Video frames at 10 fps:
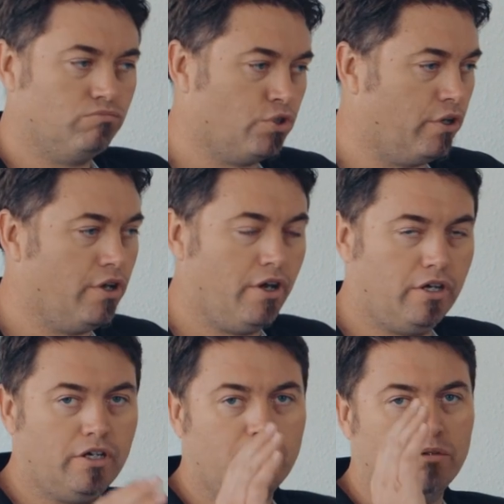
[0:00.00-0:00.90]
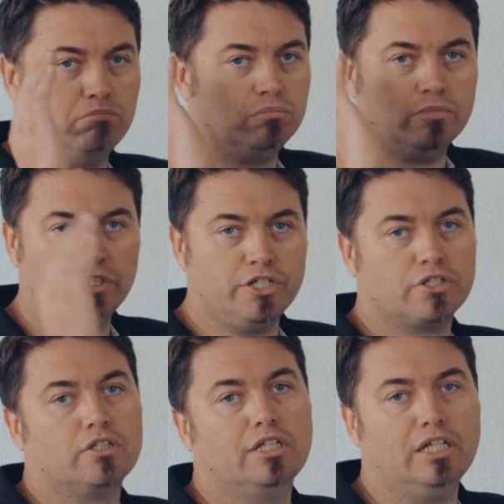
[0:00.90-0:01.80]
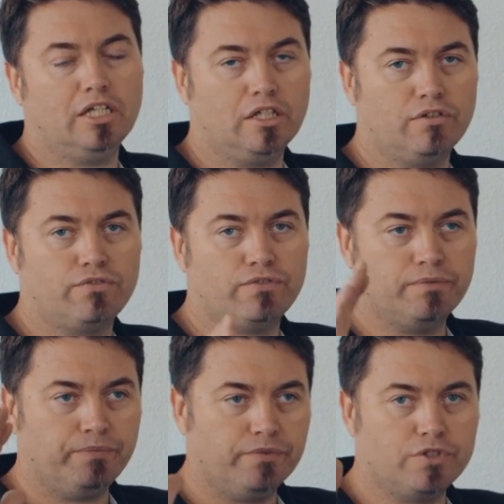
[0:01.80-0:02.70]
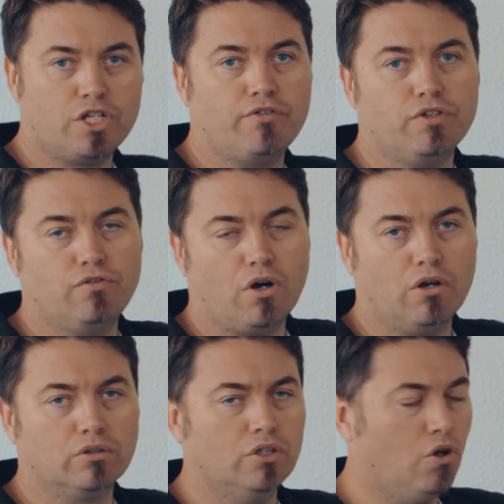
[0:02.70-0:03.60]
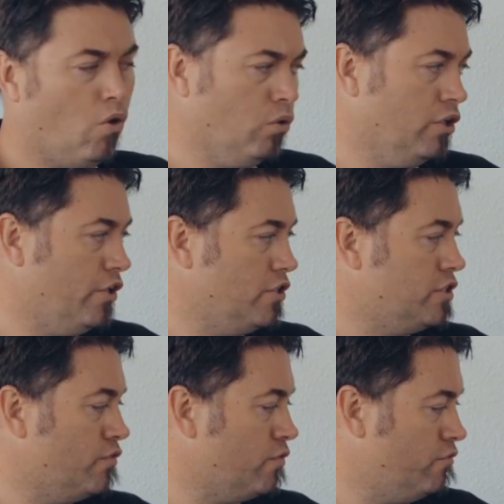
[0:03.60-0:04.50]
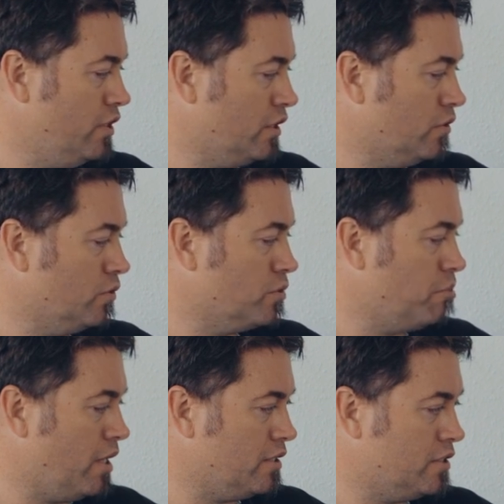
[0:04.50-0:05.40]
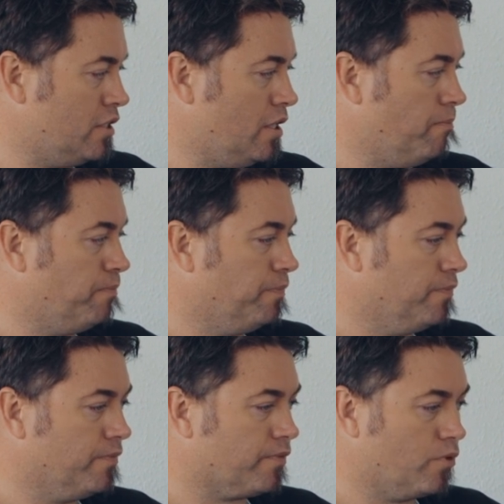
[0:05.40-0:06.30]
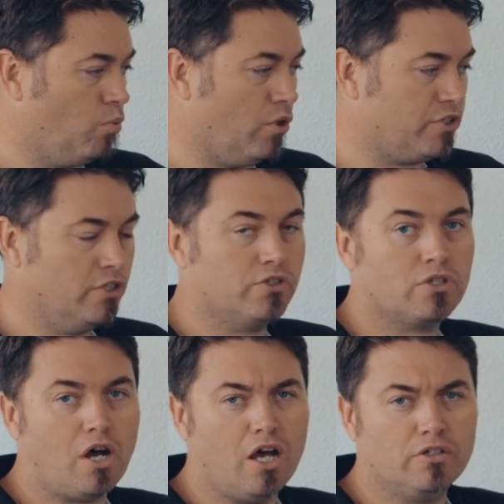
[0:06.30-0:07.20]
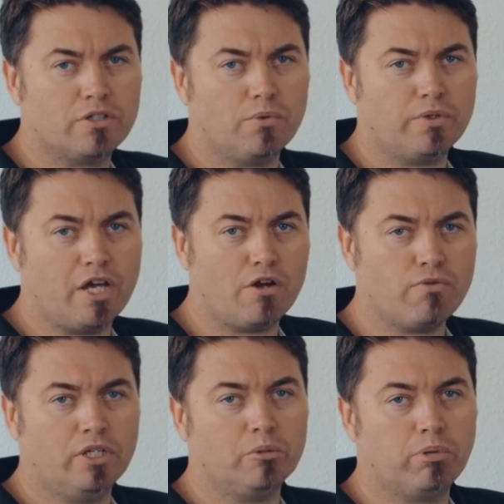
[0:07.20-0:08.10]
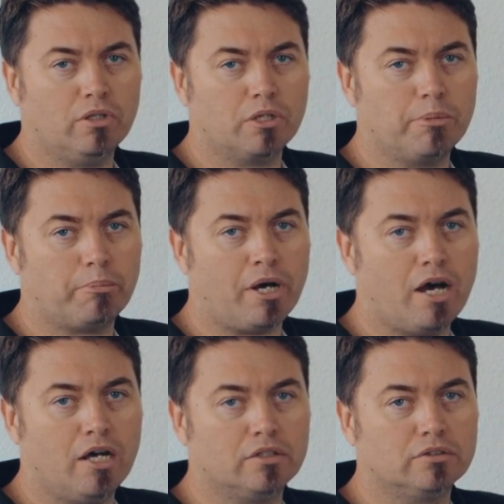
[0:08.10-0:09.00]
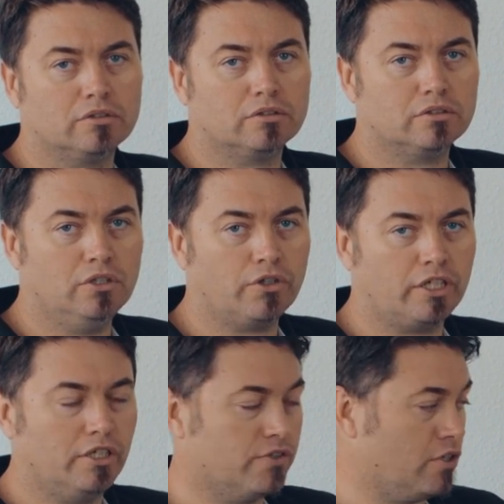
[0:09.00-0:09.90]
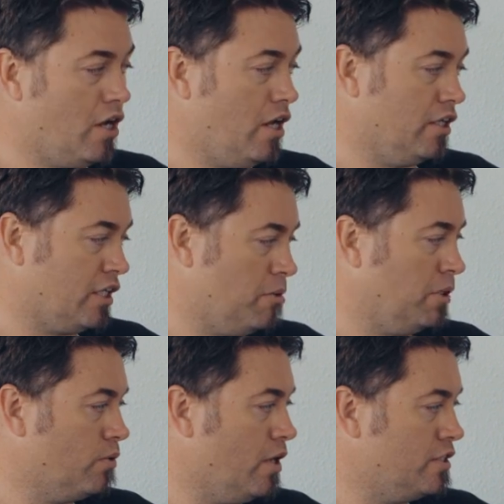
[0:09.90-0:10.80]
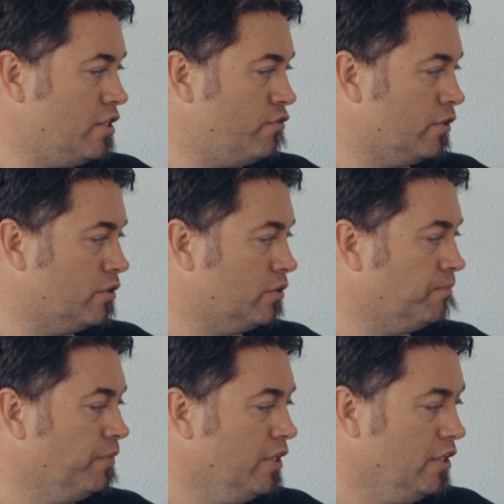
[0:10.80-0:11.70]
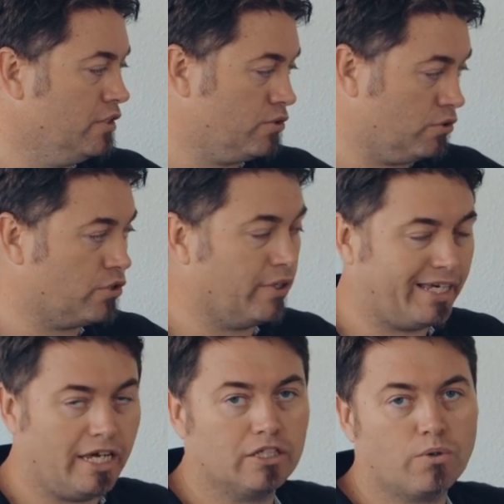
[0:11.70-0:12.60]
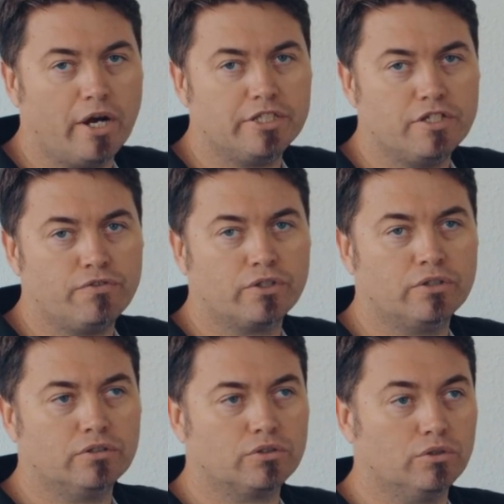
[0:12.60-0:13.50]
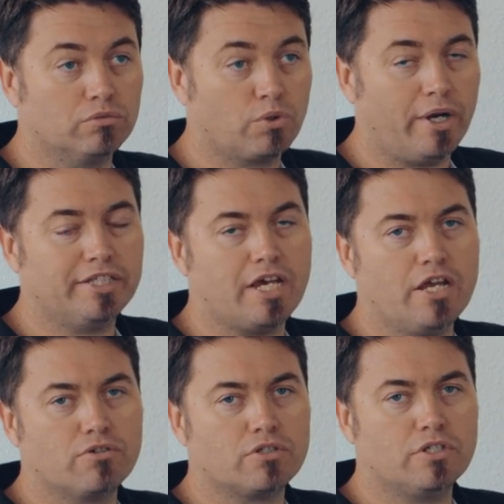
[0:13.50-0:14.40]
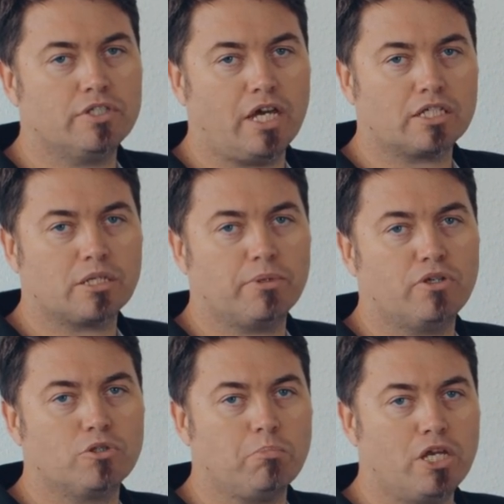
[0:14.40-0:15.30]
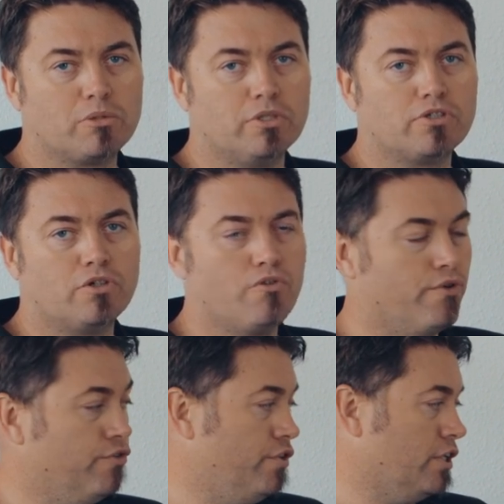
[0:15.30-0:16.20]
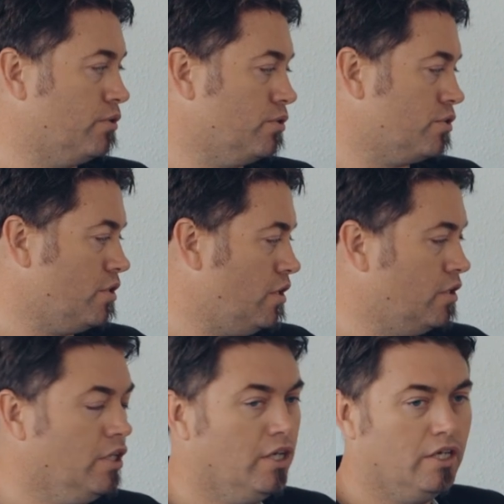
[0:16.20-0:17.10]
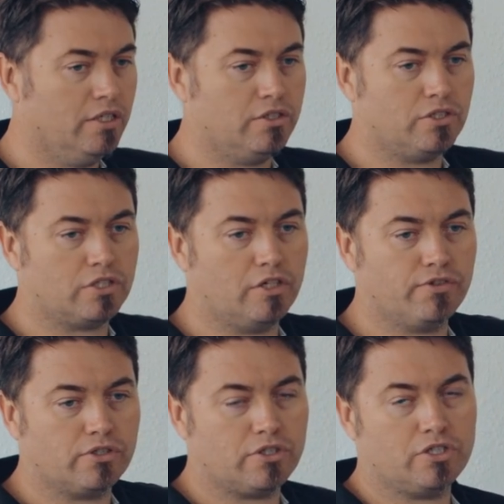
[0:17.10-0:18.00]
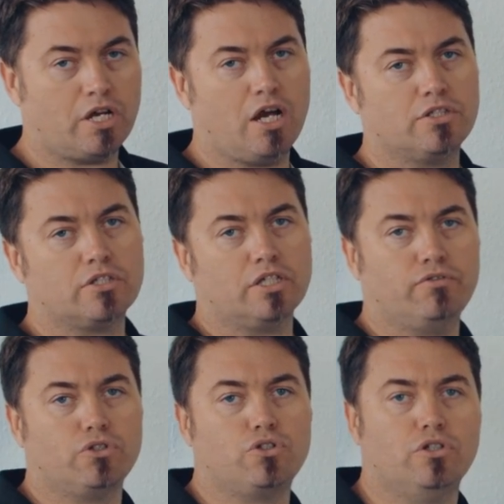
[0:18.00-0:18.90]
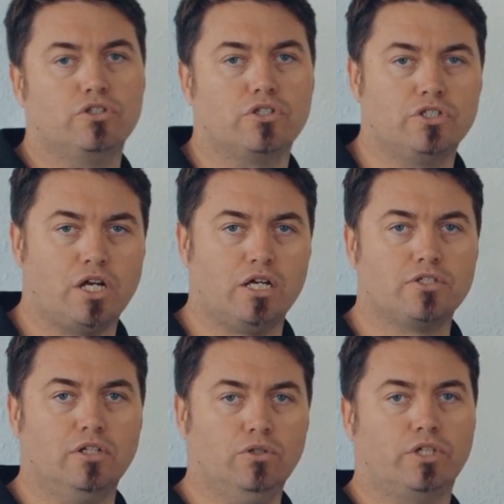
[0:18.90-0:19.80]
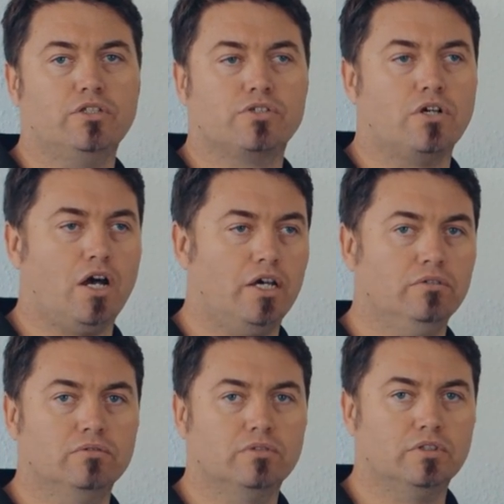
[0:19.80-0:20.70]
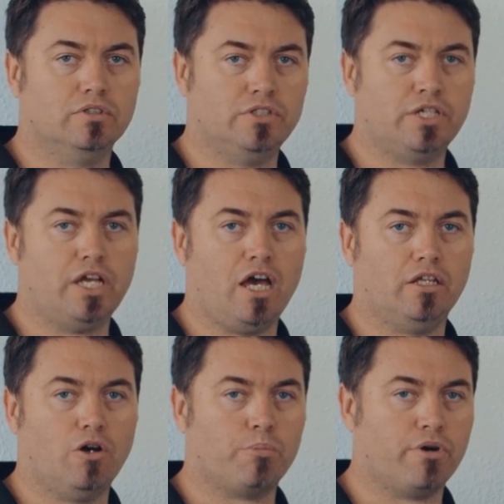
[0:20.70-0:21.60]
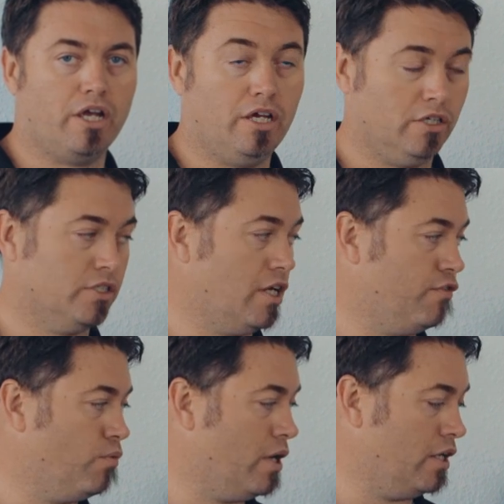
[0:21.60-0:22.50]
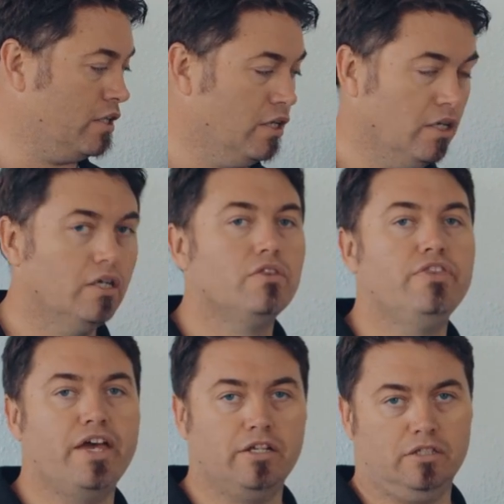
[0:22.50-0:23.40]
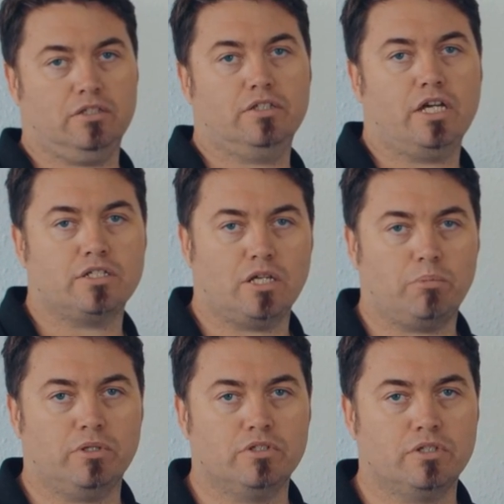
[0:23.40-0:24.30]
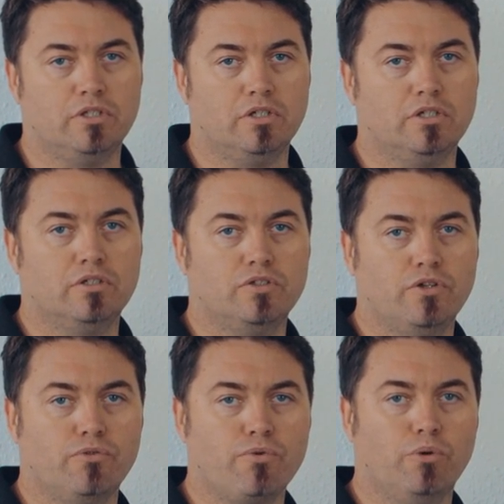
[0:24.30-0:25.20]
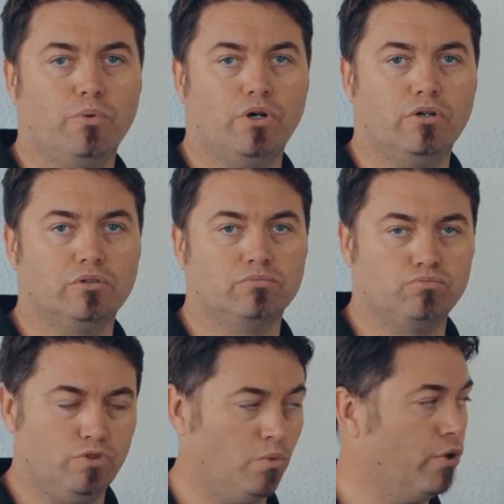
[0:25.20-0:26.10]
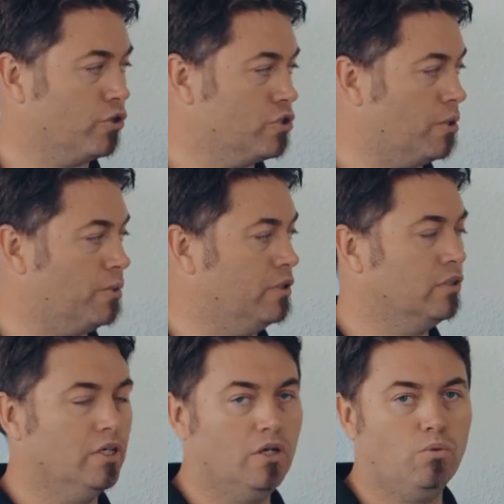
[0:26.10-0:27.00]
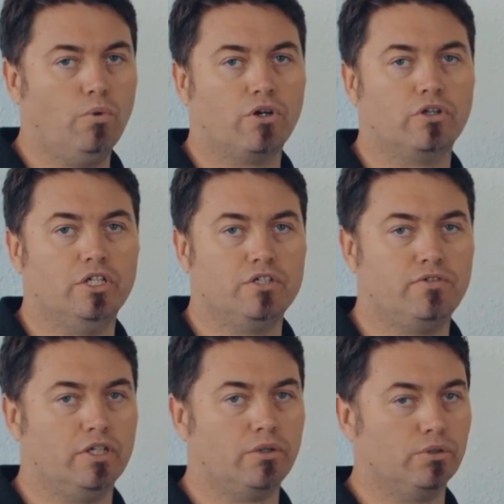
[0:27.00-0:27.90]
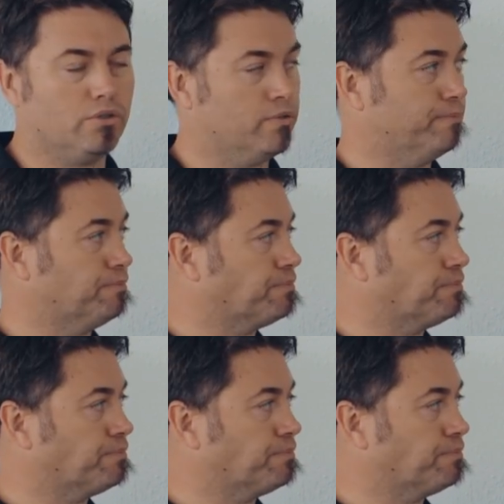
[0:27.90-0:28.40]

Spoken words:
Toyota, Nissan Leaf, Chevy Volt, all of those different vehicles, but what's inside. So without really pulling them apart, looking inside, it can be quite difficult. It's also, again, quite difficult or quite dangerous to take some of those measurements on a real vehicle. So this just gives us a chance, gives the students a chance to look inside, see how they operate in a safe way. Then they step into the real world, in the workshop, and work on these vehicles.